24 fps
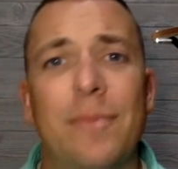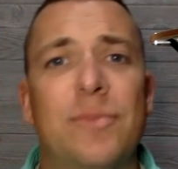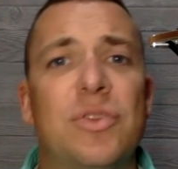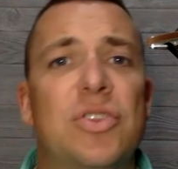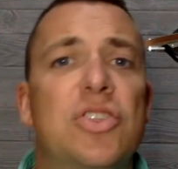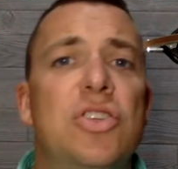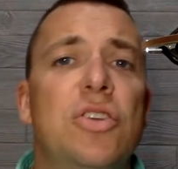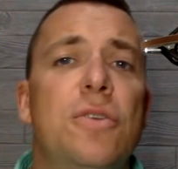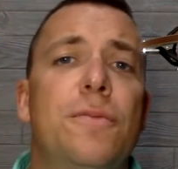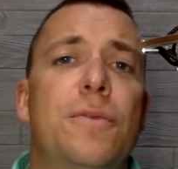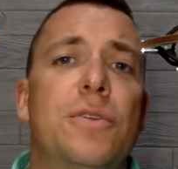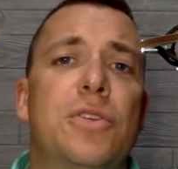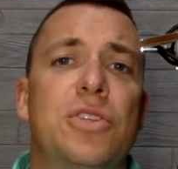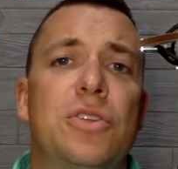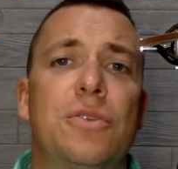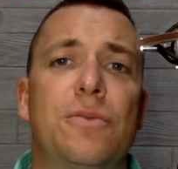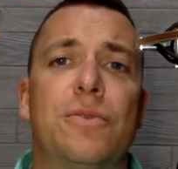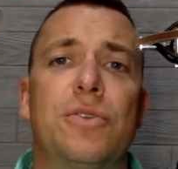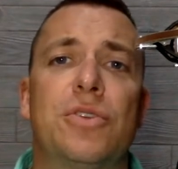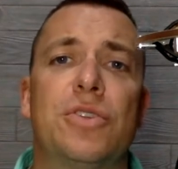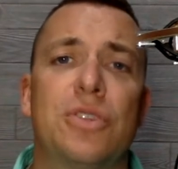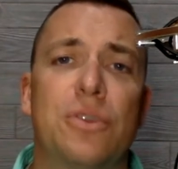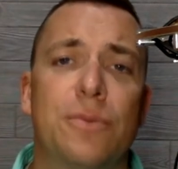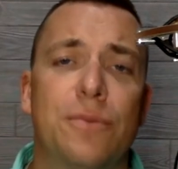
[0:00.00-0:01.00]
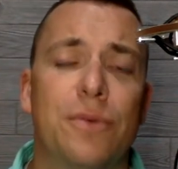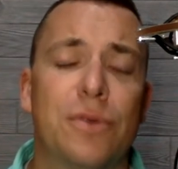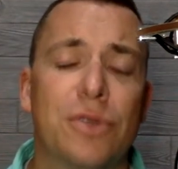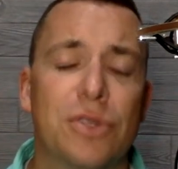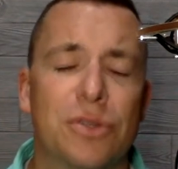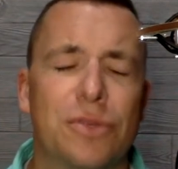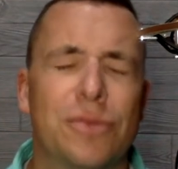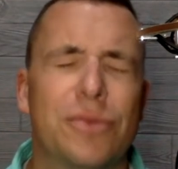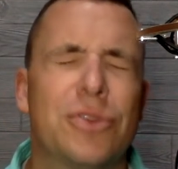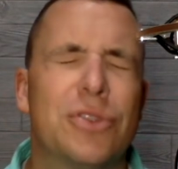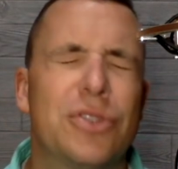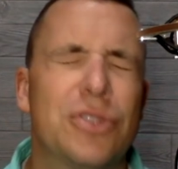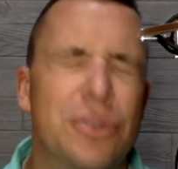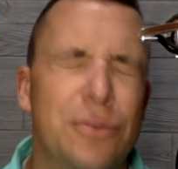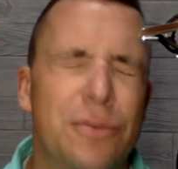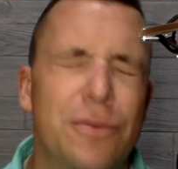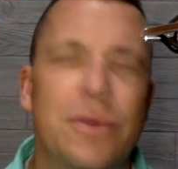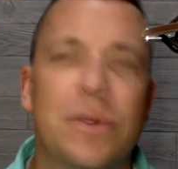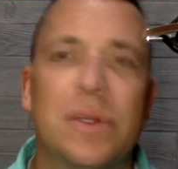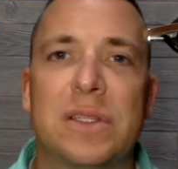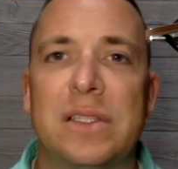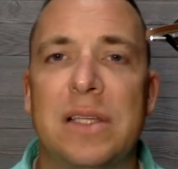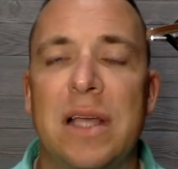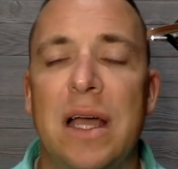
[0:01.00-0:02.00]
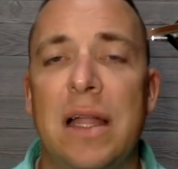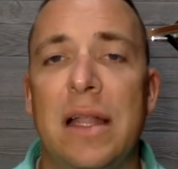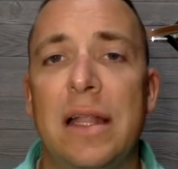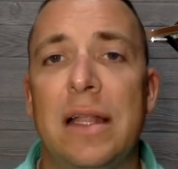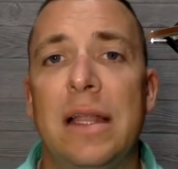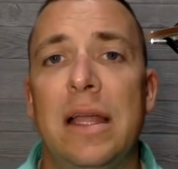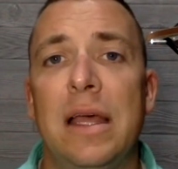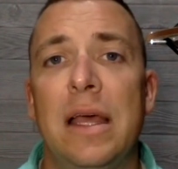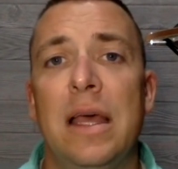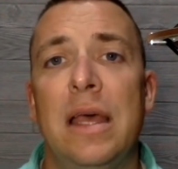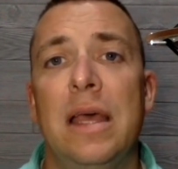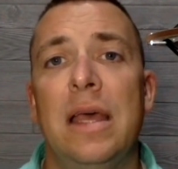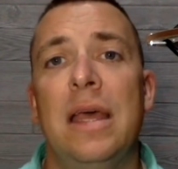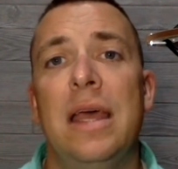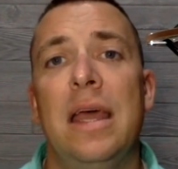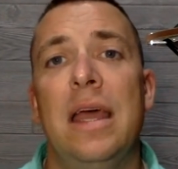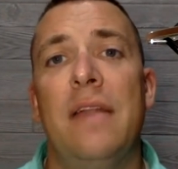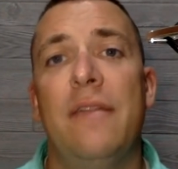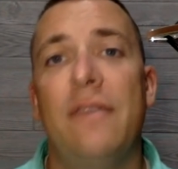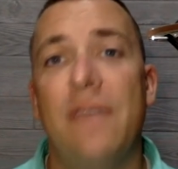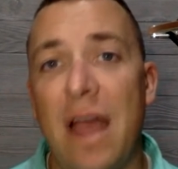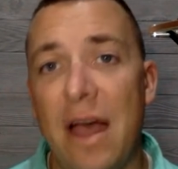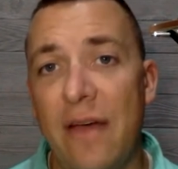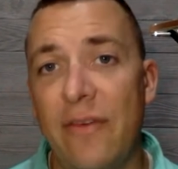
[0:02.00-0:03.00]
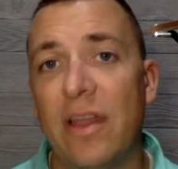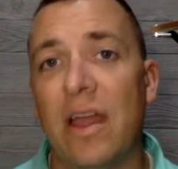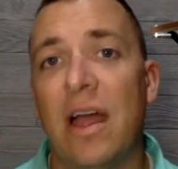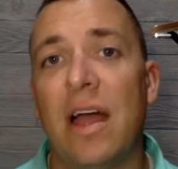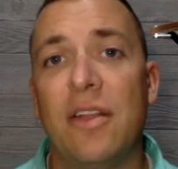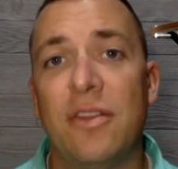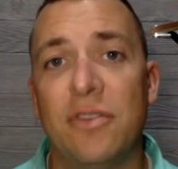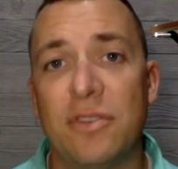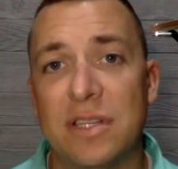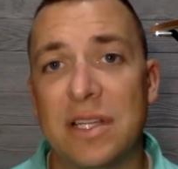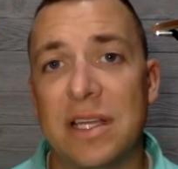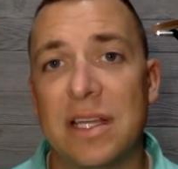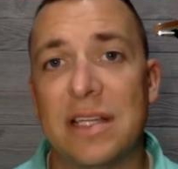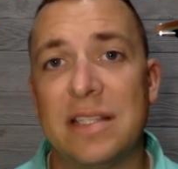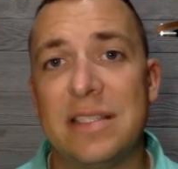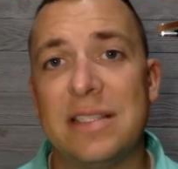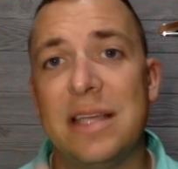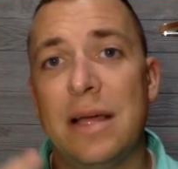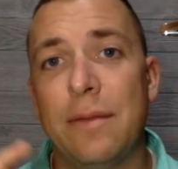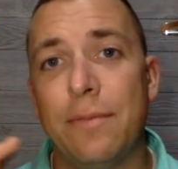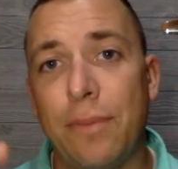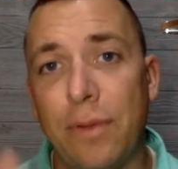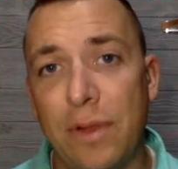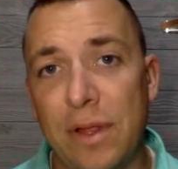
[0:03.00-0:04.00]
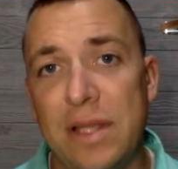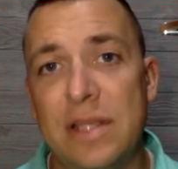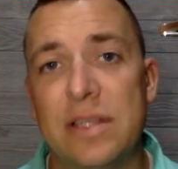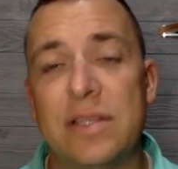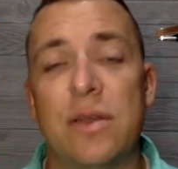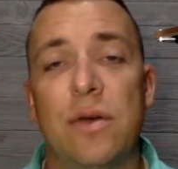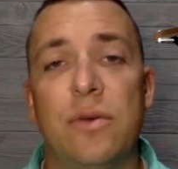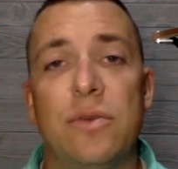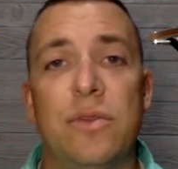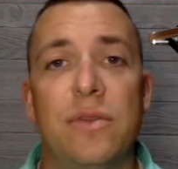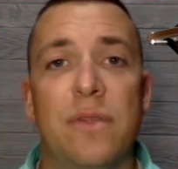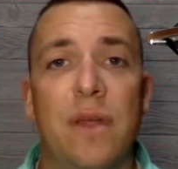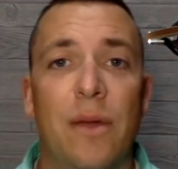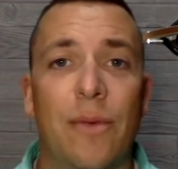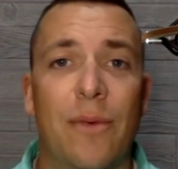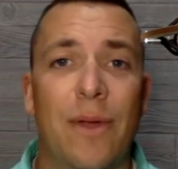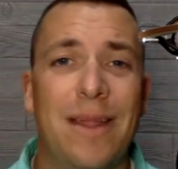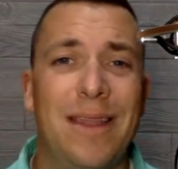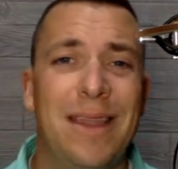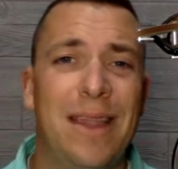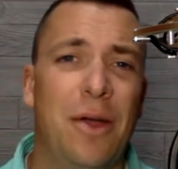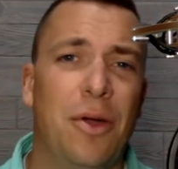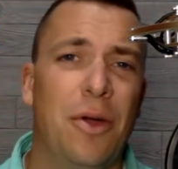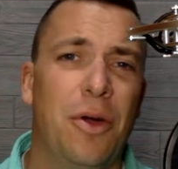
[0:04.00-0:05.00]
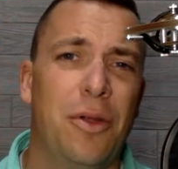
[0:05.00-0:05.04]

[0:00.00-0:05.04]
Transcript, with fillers: I'm super, super, super, super, super excited, and if you haven't gotten your tickets yet, please go do that right now.